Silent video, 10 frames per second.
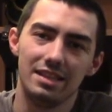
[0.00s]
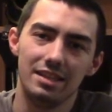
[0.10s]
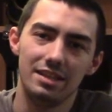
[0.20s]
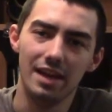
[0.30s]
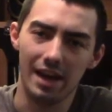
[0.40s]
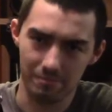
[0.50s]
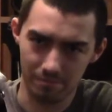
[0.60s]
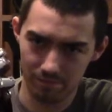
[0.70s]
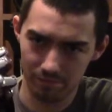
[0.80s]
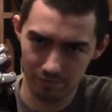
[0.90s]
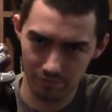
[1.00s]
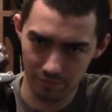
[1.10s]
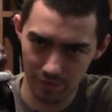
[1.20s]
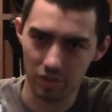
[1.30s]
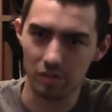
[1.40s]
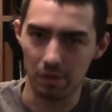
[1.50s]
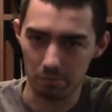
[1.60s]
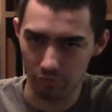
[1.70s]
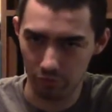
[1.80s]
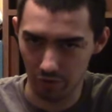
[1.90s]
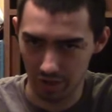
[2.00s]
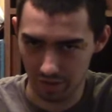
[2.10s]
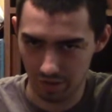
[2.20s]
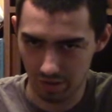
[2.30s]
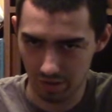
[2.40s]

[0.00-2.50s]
Yeah. You can see my point.